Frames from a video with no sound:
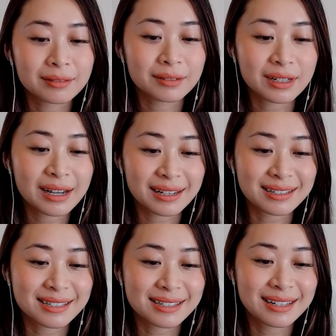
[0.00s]

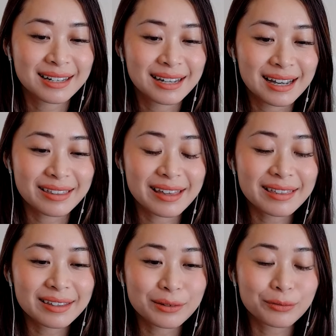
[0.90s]
Nice. And
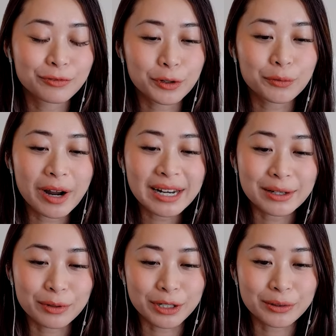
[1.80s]
then the for Ready,
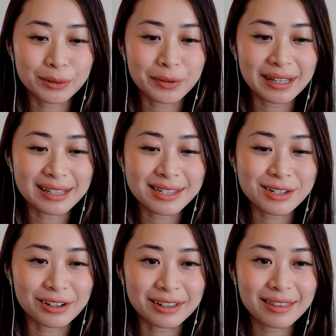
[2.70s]
were you the one that
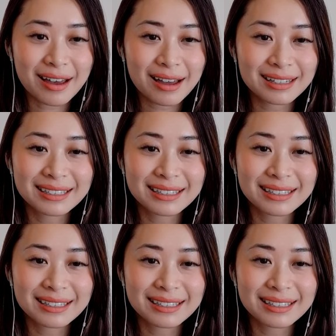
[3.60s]
started that?